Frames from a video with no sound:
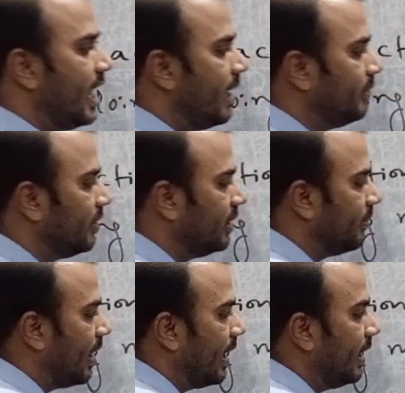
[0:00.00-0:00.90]
I'm
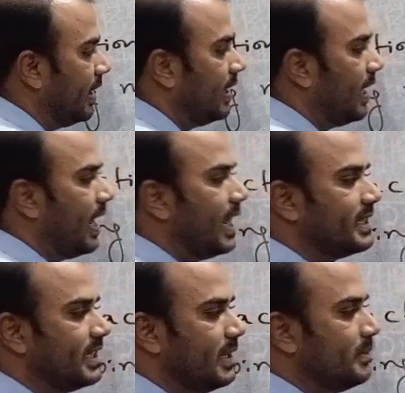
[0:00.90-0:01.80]
doing my
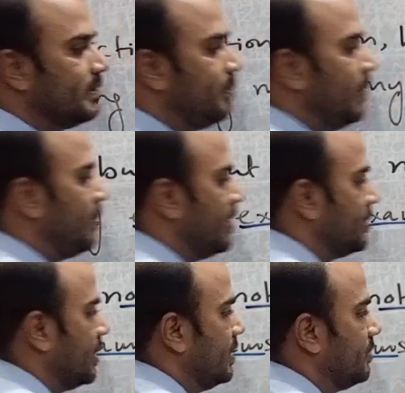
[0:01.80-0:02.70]
exams
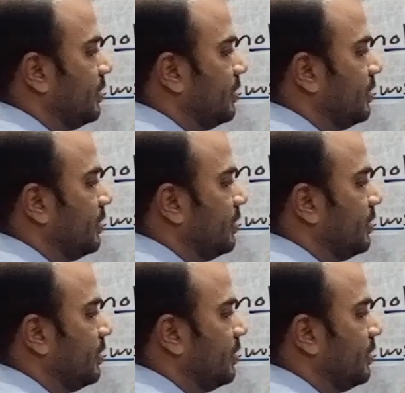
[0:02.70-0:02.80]
preparation?